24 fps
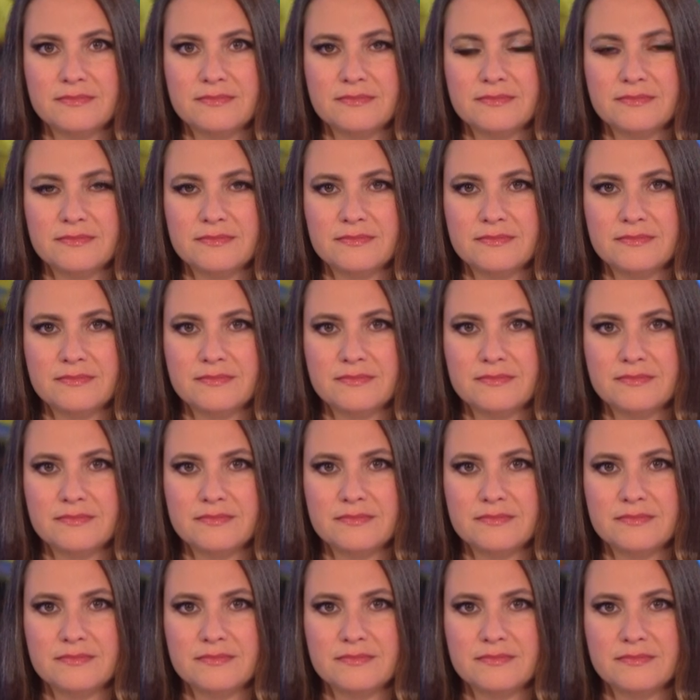
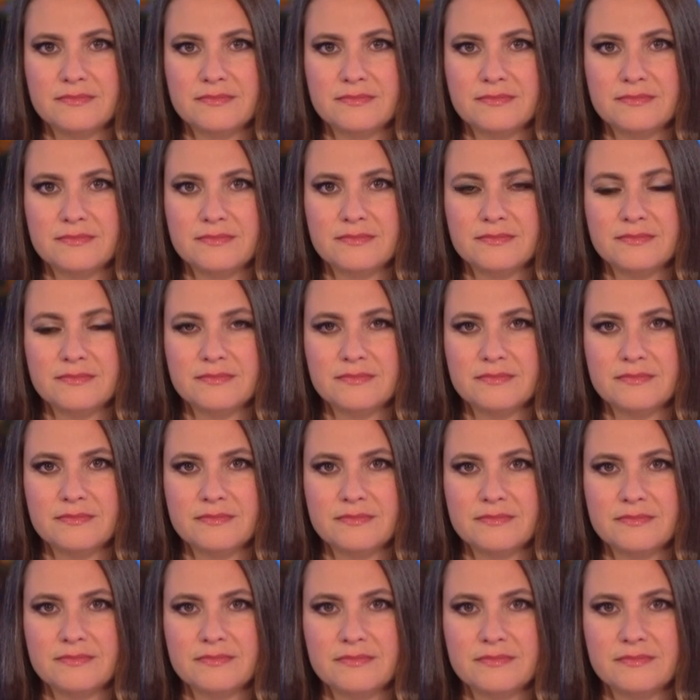
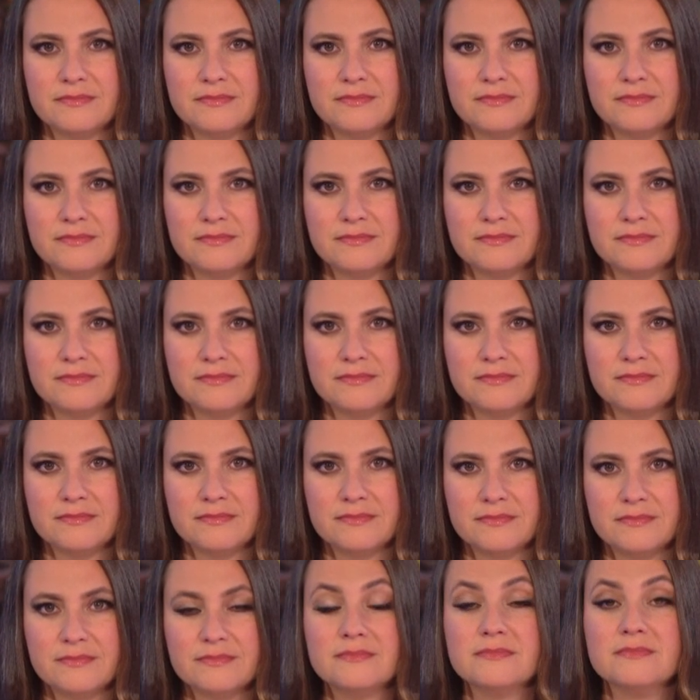
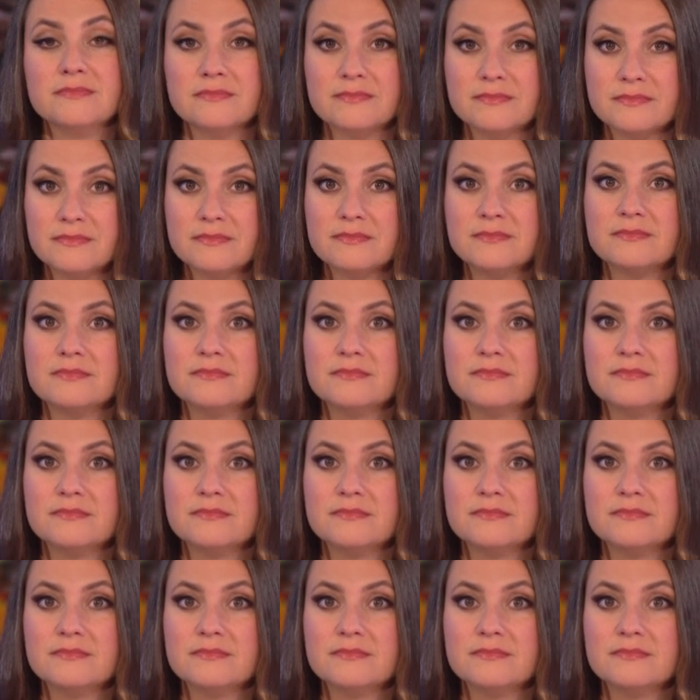(silent)